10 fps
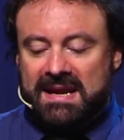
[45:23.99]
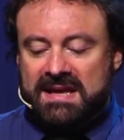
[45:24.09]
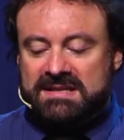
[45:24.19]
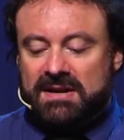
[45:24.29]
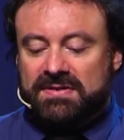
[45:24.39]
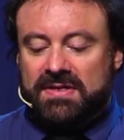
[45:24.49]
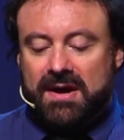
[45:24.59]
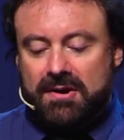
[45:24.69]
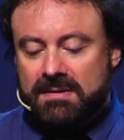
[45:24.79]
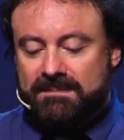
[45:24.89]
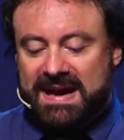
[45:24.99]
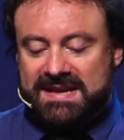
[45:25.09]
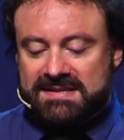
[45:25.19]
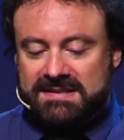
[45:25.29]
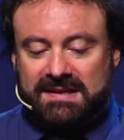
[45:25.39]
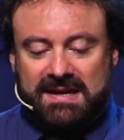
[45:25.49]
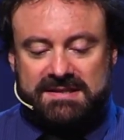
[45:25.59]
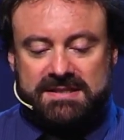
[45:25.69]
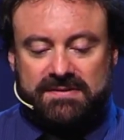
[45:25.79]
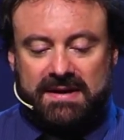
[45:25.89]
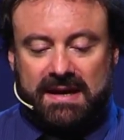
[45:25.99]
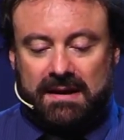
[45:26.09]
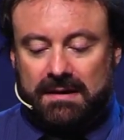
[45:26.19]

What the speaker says: it's got no basis in history.